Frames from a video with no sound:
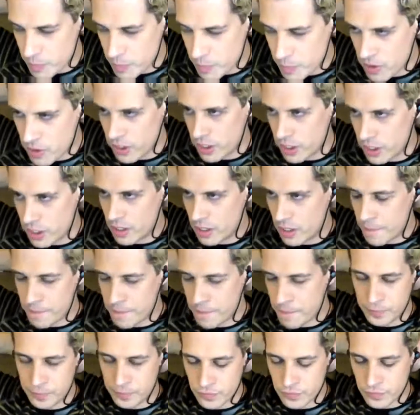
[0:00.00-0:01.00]
by
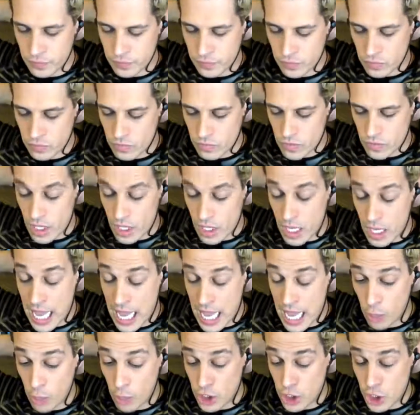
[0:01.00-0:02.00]

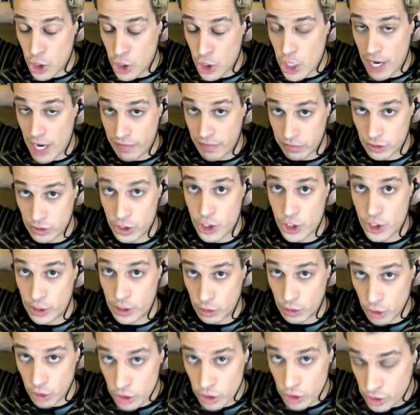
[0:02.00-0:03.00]
how disheveled she
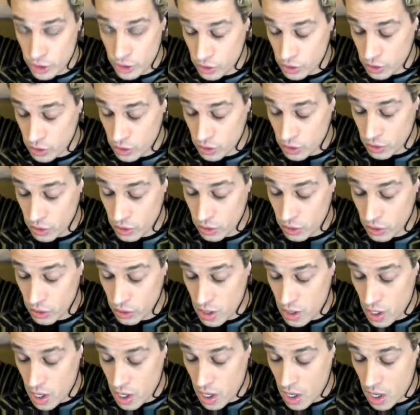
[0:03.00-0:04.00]
looks.
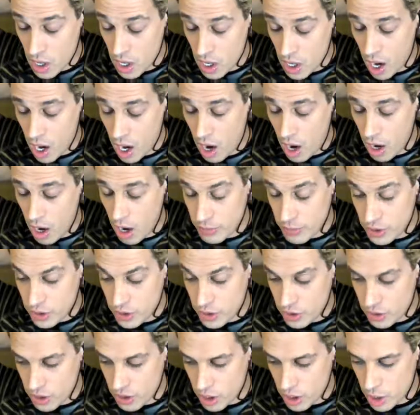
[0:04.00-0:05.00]
I'm
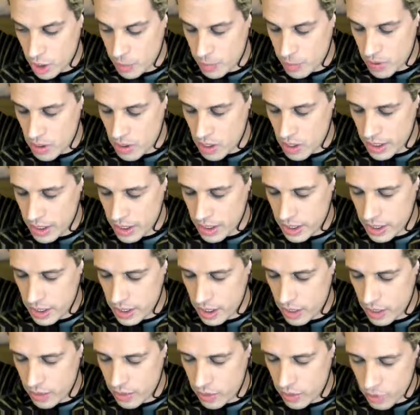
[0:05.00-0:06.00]
struck
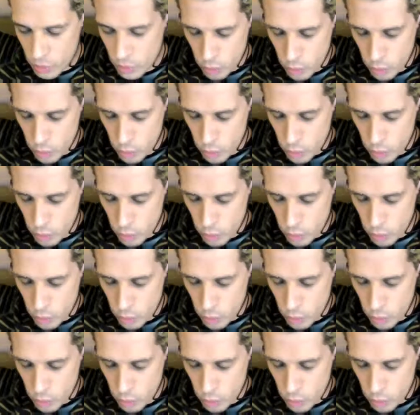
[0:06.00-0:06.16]
by the